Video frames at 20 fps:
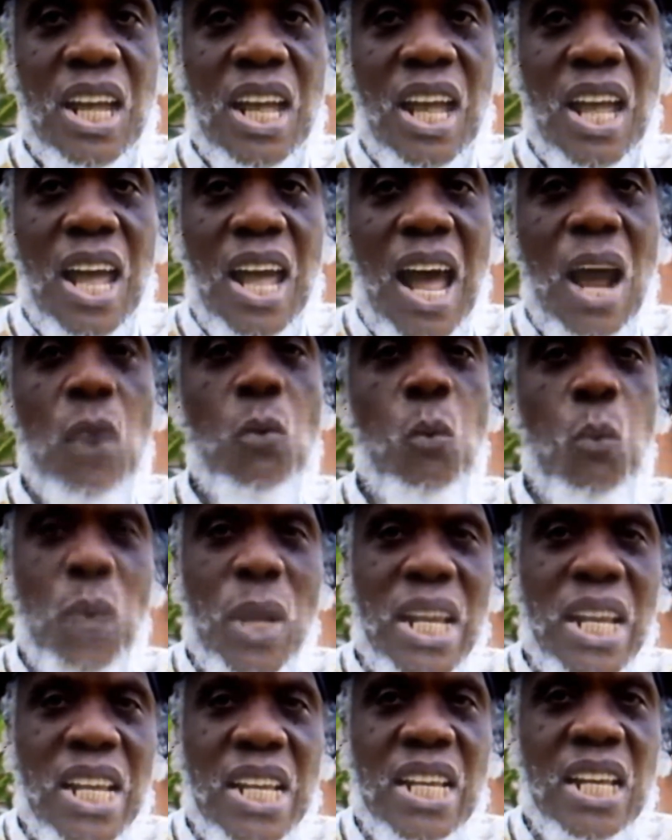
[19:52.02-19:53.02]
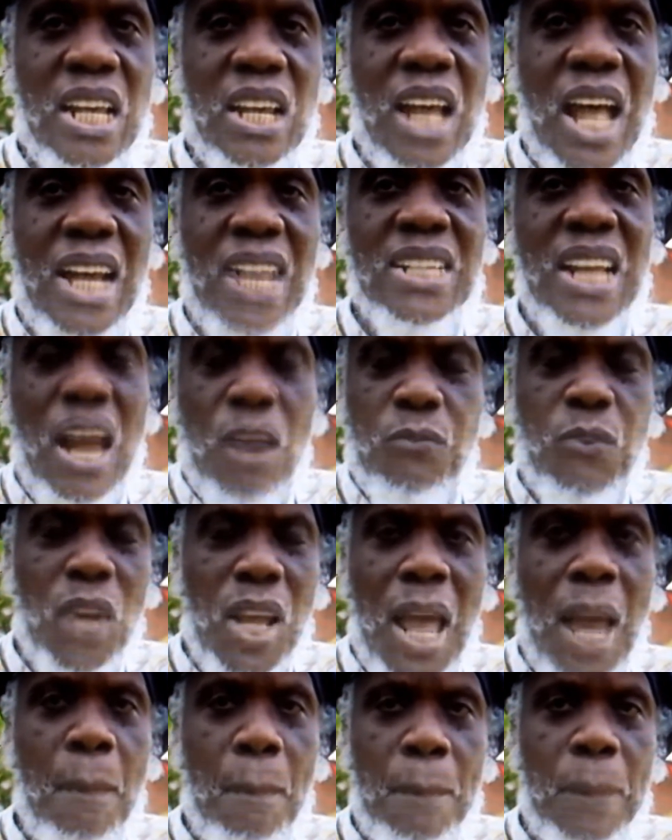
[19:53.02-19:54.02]
And we, as
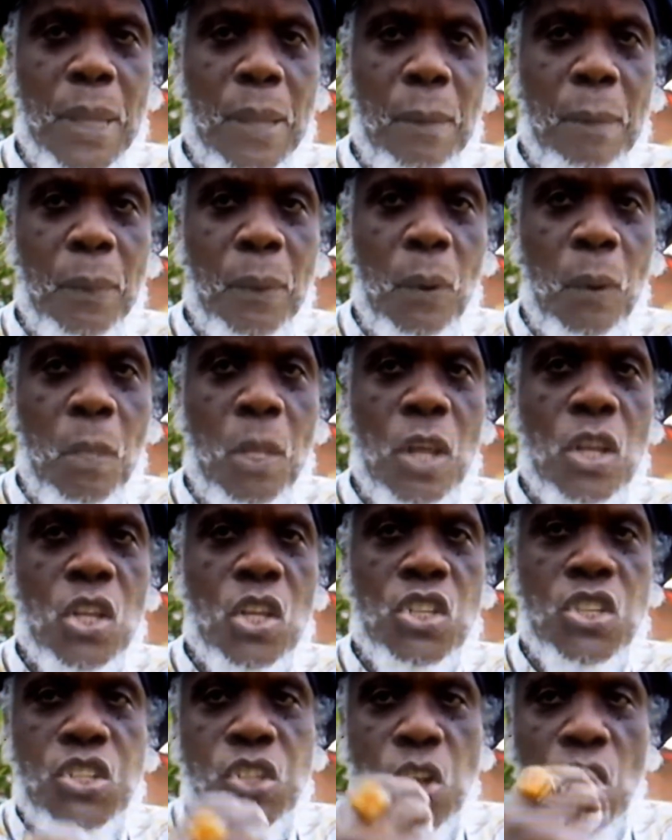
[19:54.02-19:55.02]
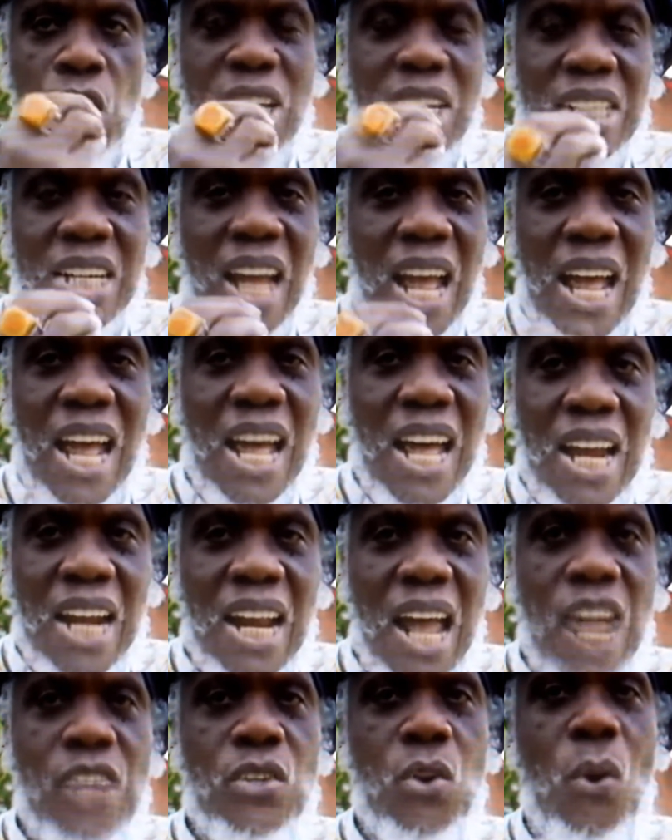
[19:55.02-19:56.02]
African people, suck it all
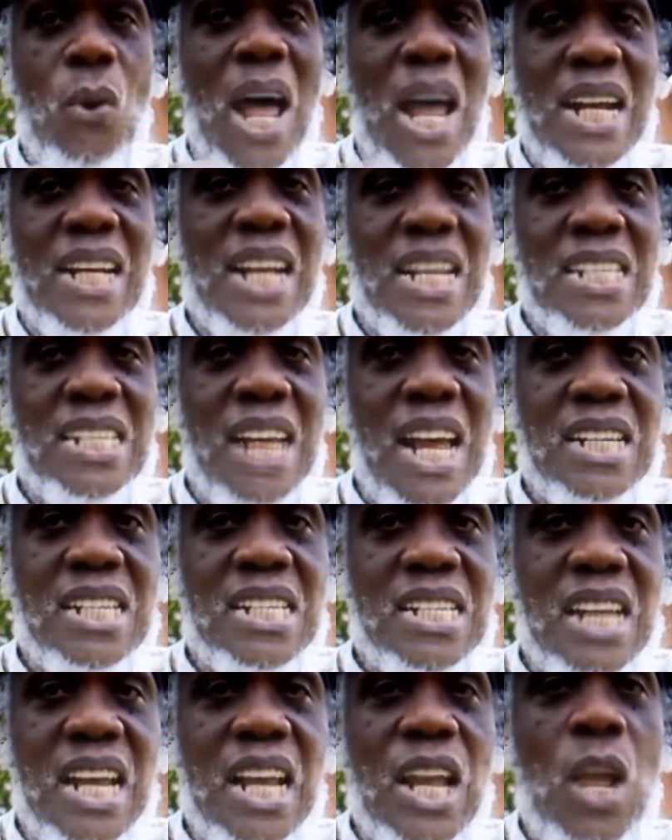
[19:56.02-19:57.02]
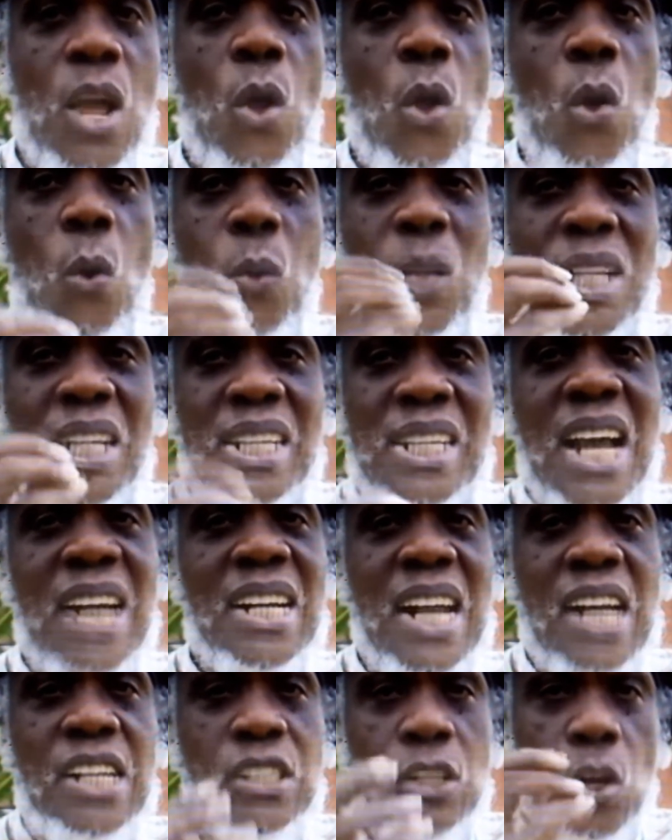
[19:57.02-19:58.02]
and don't understand, say, we
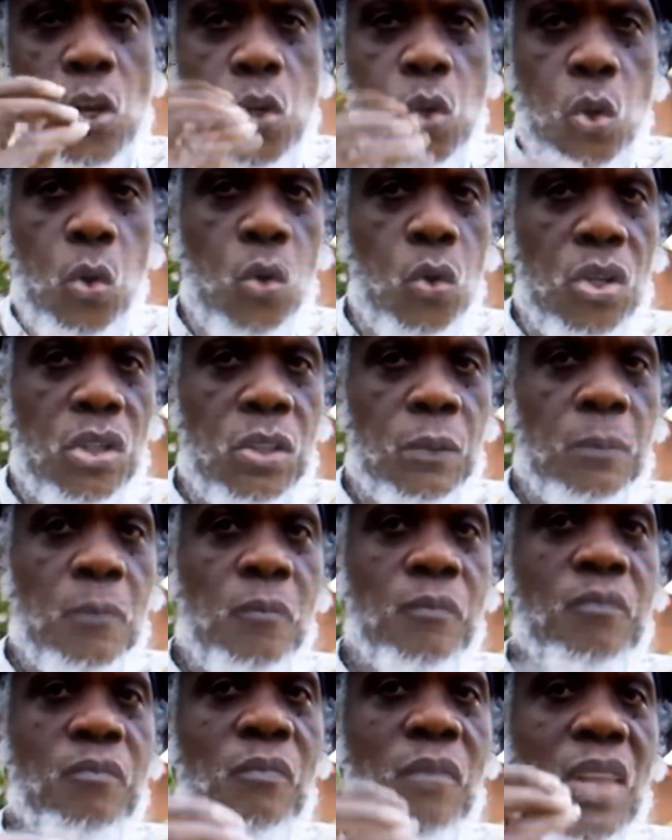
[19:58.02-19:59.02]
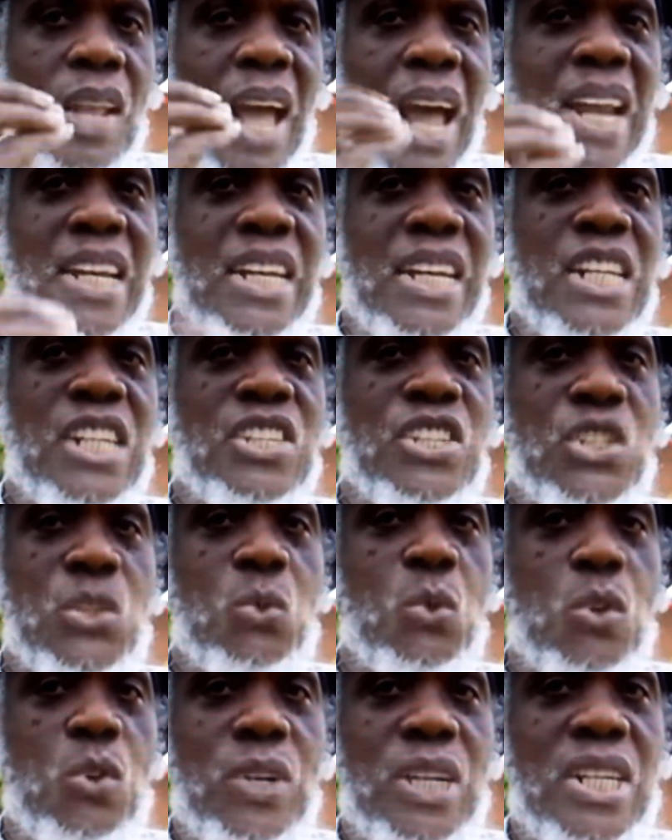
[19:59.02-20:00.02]
cannot look at these
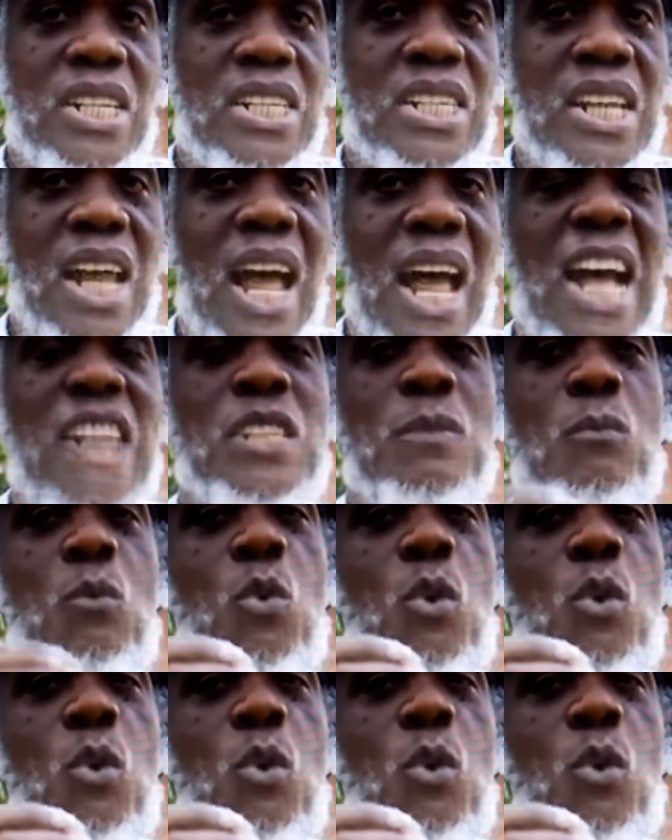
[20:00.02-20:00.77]
stories as more